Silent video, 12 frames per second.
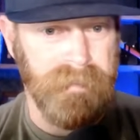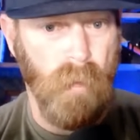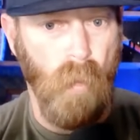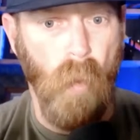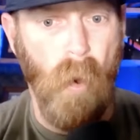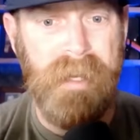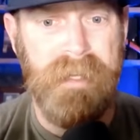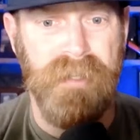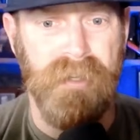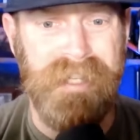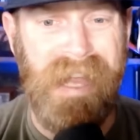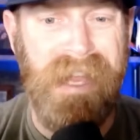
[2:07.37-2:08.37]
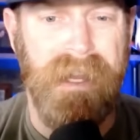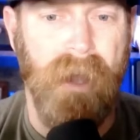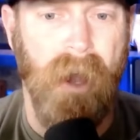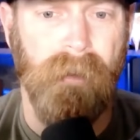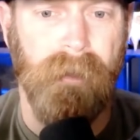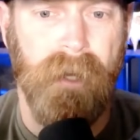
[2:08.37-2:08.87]
what is your take
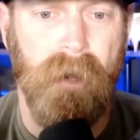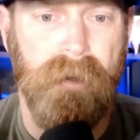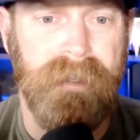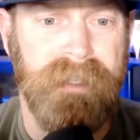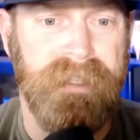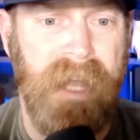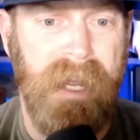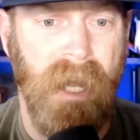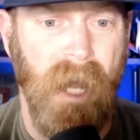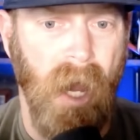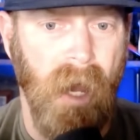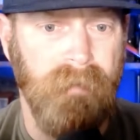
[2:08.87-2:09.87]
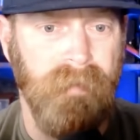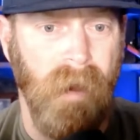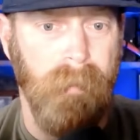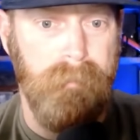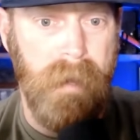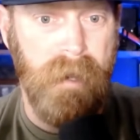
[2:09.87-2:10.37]
on the current state of
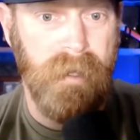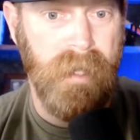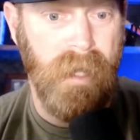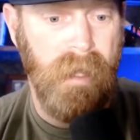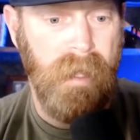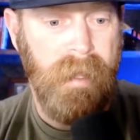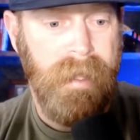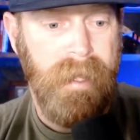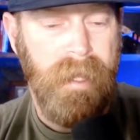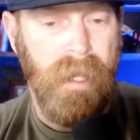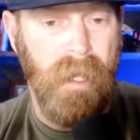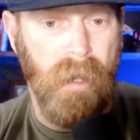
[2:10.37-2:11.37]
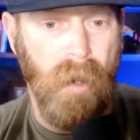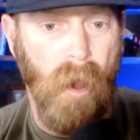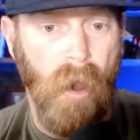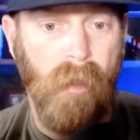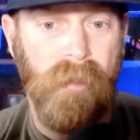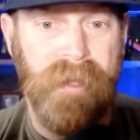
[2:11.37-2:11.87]
America and
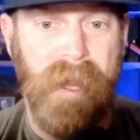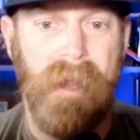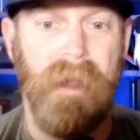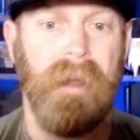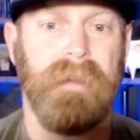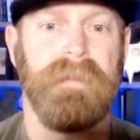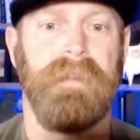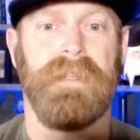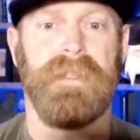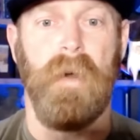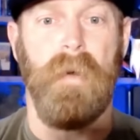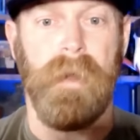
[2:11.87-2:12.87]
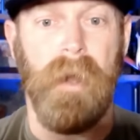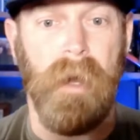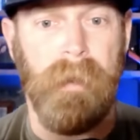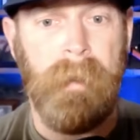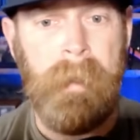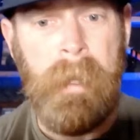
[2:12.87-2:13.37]
all the chaos that's going on?